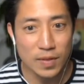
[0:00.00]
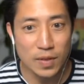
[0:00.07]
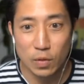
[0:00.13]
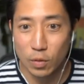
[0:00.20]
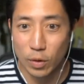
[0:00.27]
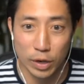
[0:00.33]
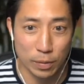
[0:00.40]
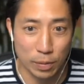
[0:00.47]

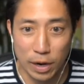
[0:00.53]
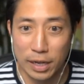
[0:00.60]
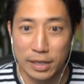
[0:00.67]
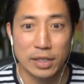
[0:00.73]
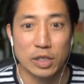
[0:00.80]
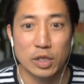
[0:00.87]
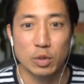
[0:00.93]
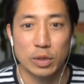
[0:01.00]
run a
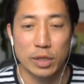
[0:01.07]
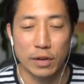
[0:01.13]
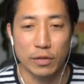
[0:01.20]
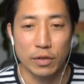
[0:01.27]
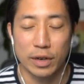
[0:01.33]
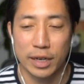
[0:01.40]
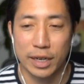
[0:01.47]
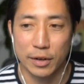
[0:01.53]
process or
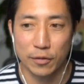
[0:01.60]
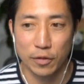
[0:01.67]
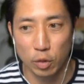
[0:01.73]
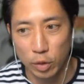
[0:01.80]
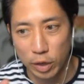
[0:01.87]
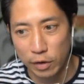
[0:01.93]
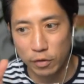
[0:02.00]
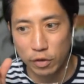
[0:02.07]
whatever. And for
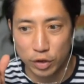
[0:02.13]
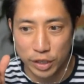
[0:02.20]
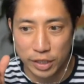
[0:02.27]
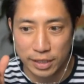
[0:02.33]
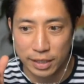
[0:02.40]
whatever reason,